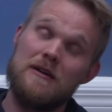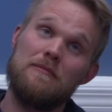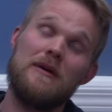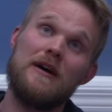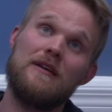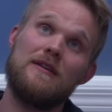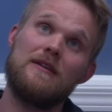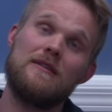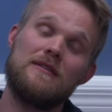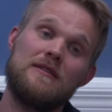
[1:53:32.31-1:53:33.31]
but
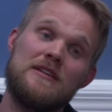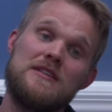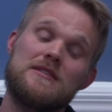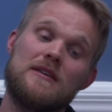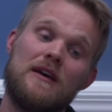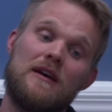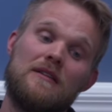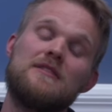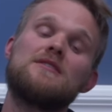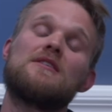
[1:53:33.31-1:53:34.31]
these the
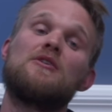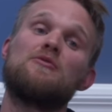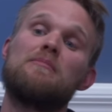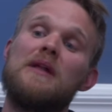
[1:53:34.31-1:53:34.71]
Chilcotin